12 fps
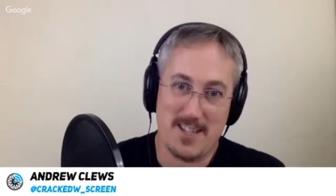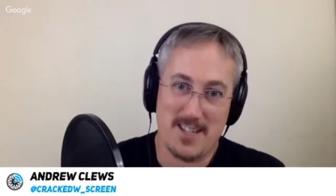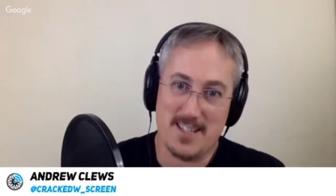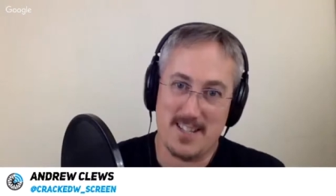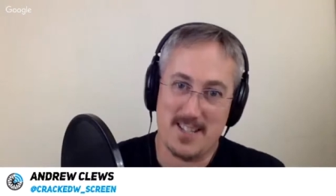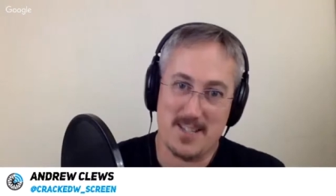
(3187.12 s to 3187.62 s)
the
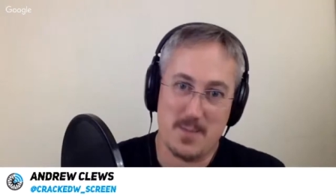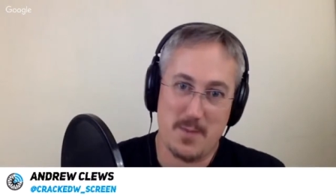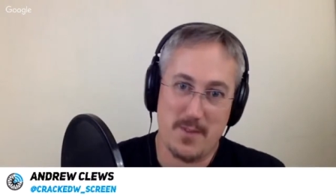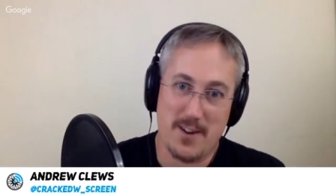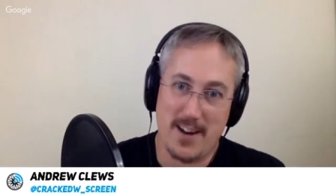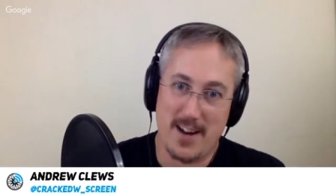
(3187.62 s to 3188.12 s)
internet has been
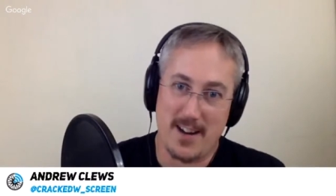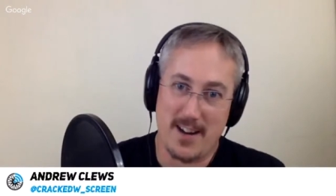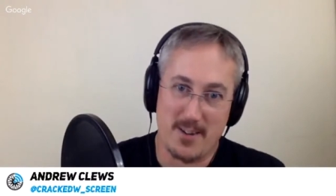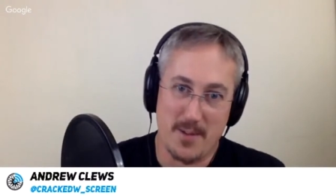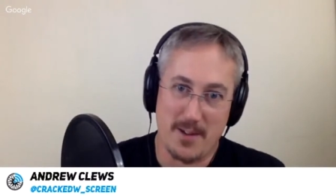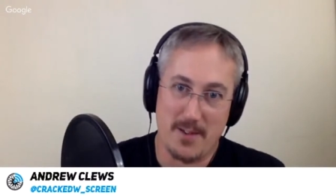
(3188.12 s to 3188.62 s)
very angry
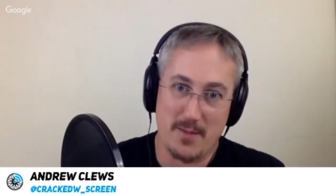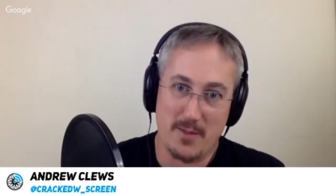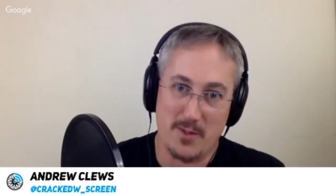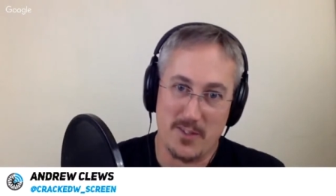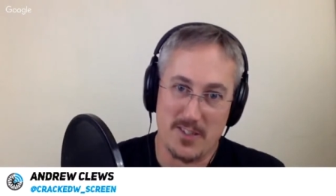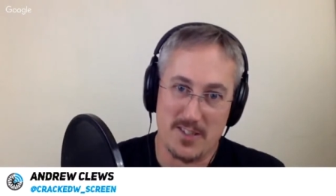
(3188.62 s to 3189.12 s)
about
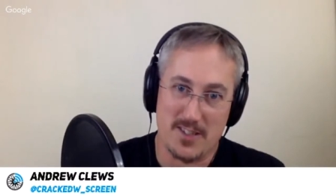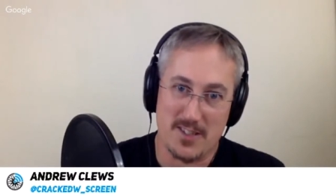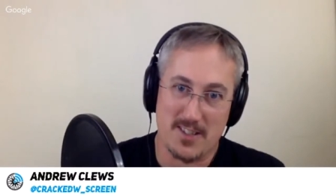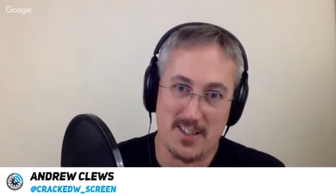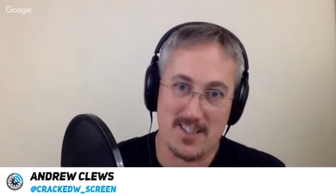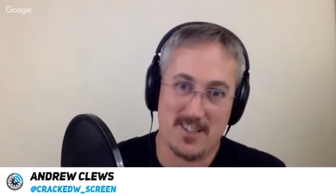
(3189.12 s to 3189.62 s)
influencers, so
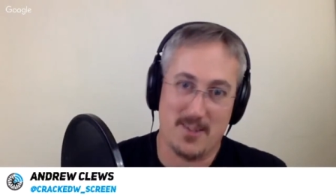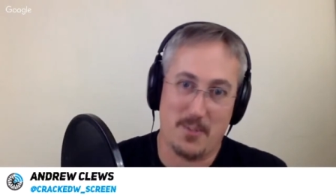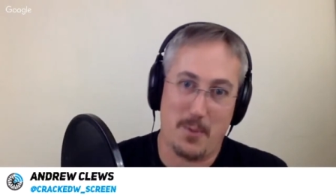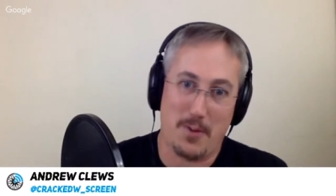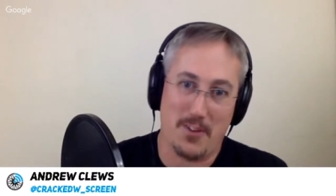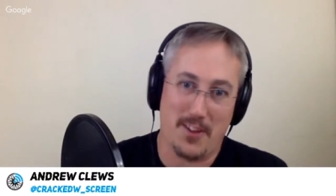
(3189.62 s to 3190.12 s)
let's
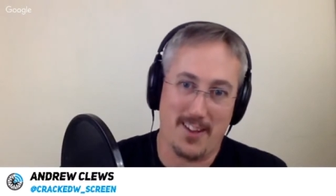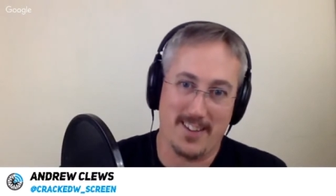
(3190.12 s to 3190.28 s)
not bother.